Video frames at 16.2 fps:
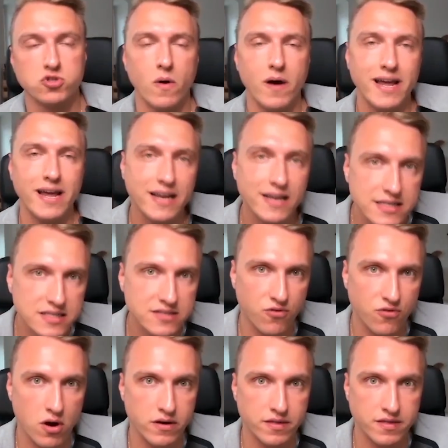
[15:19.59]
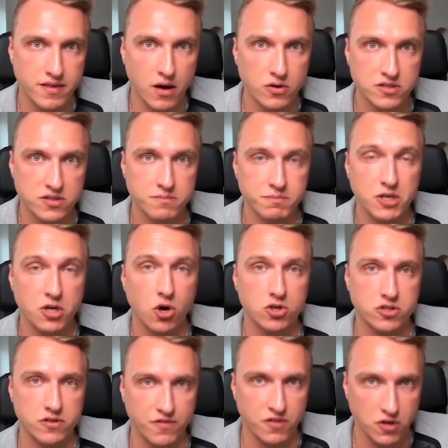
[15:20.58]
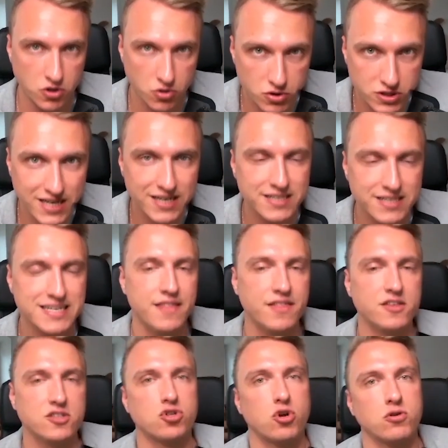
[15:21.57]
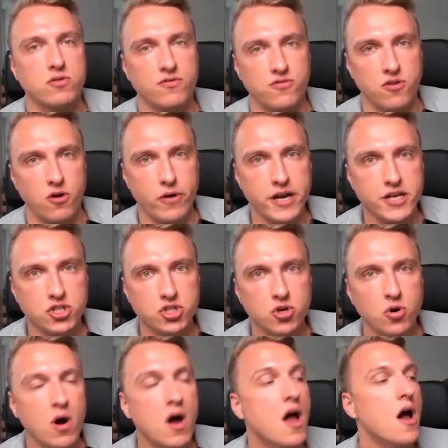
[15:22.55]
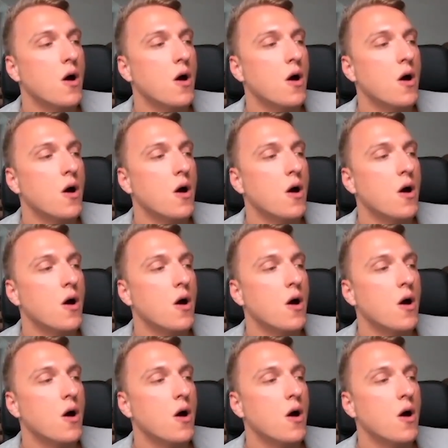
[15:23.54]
So at least 400,000 because of the utility and the stock to flow ratio.